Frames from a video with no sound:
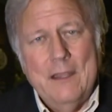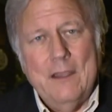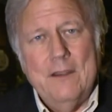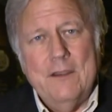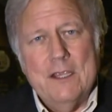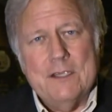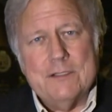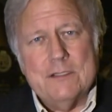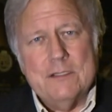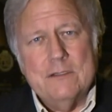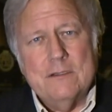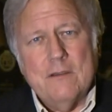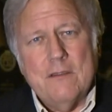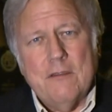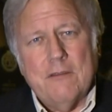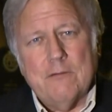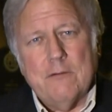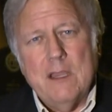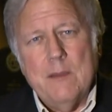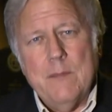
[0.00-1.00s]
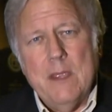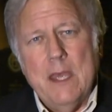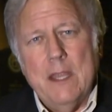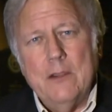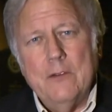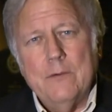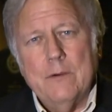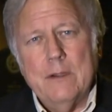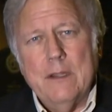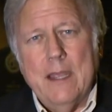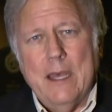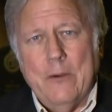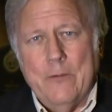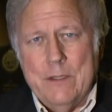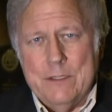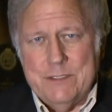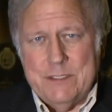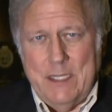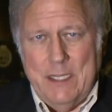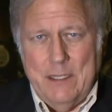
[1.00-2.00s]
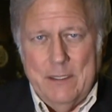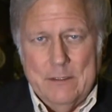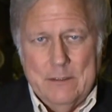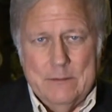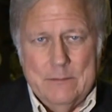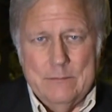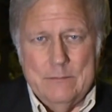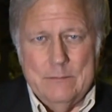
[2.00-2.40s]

addition to the three men who are now in jail.